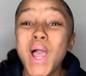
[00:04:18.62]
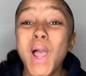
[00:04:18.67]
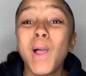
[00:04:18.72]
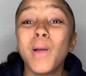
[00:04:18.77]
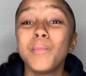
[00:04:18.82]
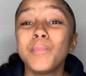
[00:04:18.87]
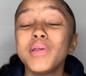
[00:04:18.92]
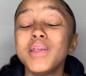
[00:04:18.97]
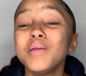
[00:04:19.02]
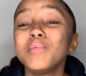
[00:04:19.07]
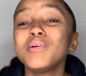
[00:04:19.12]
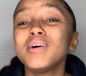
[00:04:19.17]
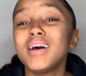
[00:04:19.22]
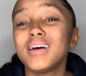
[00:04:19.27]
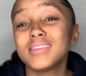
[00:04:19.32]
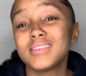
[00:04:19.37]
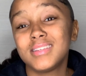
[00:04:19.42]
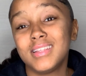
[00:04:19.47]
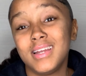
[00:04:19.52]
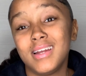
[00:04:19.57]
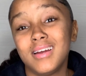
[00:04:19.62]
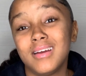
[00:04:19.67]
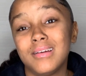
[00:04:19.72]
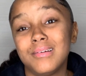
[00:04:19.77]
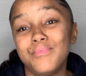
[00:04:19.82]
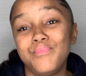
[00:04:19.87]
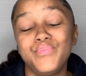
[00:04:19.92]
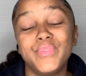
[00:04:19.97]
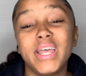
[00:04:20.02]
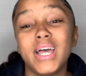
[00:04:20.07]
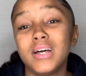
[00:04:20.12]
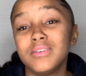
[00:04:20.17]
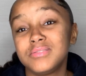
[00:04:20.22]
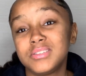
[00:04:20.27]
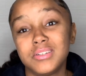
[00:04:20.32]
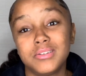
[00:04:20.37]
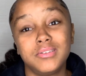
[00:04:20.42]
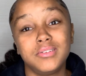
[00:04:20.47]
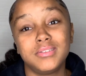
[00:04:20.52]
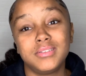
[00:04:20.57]
People out there that have
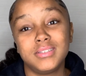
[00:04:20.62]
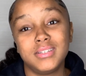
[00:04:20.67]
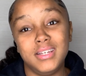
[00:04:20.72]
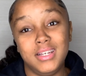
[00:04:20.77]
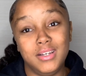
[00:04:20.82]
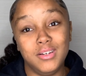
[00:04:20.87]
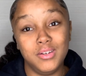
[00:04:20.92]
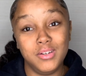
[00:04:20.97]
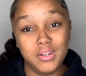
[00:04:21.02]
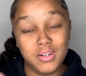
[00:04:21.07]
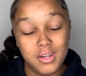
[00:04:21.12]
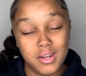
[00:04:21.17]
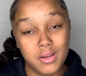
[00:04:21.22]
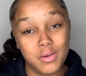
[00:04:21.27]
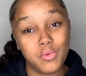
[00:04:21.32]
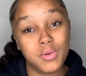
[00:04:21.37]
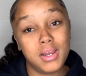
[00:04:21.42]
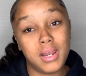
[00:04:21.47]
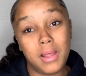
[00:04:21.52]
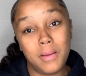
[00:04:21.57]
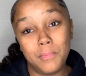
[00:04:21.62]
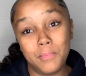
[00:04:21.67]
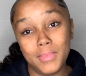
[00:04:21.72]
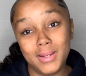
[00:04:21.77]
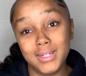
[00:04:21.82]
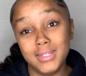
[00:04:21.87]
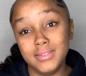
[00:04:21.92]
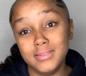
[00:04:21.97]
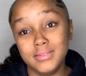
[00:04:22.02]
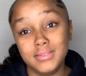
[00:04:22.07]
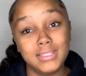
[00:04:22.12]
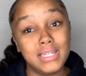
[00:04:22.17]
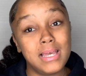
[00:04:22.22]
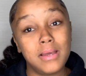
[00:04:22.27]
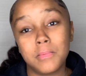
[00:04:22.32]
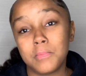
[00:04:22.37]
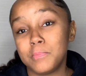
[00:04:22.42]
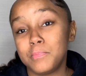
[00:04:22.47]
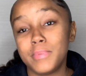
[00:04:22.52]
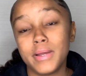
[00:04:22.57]
sickle cell know what I mean.
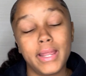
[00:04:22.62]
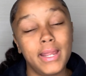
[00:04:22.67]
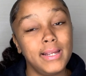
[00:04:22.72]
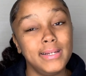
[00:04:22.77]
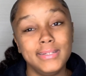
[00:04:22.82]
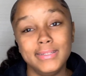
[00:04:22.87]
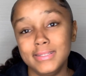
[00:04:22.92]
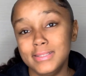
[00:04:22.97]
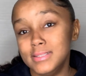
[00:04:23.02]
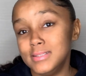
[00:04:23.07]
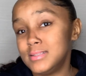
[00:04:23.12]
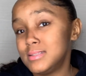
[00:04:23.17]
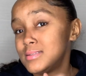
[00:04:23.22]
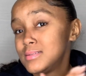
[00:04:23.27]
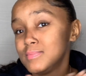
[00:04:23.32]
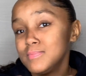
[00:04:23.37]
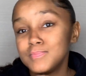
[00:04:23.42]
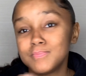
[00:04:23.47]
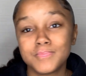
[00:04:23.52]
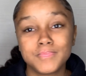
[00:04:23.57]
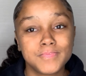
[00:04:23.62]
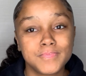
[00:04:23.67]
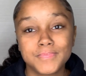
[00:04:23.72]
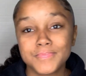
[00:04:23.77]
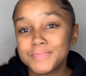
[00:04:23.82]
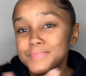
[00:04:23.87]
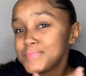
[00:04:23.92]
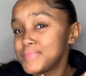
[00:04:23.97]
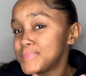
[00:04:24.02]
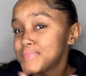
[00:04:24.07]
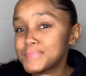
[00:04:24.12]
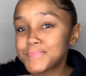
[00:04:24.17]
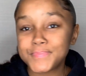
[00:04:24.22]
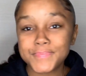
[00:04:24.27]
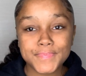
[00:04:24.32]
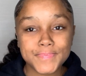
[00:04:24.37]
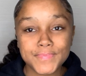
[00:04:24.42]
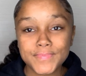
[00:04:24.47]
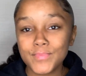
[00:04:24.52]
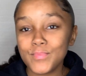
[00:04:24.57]
That pain is
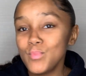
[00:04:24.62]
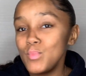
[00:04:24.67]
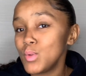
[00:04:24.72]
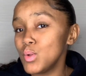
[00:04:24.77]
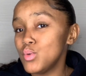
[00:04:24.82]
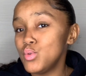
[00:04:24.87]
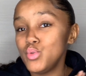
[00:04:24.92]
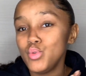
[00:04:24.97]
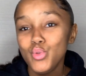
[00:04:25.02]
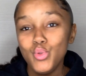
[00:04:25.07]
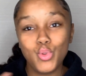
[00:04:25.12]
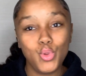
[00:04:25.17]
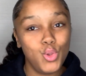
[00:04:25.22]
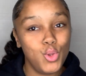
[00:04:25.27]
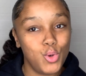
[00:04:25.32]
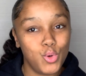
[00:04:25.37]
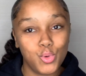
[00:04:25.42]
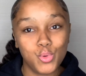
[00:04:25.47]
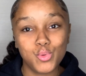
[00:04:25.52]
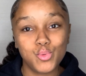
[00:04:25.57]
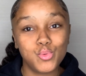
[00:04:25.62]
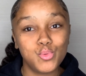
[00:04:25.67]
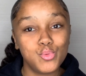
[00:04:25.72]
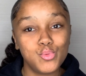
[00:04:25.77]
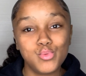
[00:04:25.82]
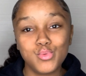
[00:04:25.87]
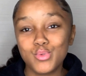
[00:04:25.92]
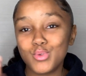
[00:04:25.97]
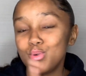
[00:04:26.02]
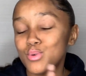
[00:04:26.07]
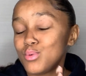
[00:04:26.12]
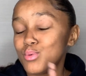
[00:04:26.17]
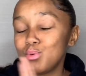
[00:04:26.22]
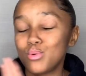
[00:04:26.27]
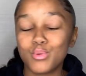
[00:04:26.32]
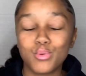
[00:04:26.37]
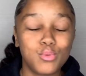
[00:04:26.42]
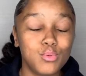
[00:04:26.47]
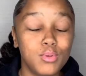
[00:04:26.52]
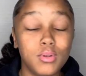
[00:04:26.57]
no,
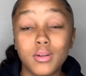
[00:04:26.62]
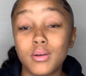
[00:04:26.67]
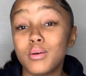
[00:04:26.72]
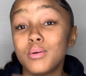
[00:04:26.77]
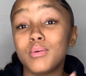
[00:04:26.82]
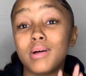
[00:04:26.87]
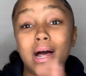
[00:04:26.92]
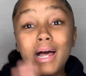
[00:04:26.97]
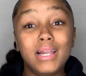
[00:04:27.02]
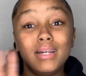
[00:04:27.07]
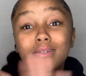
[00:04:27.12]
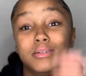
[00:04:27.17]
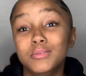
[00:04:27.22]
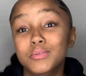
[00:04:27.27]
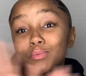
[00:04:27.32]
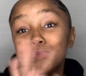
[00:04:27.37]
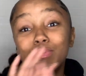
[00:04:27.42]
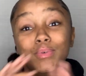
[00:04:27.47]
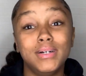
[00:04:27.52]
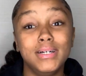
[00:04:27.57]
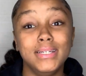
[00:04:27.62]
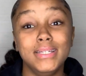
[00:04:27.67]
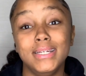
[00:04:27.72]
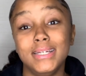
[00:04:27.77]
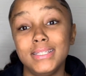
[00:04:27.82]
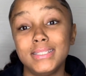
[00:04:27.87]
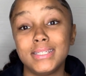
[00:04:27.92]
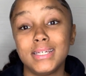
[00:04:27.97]
I don't want it.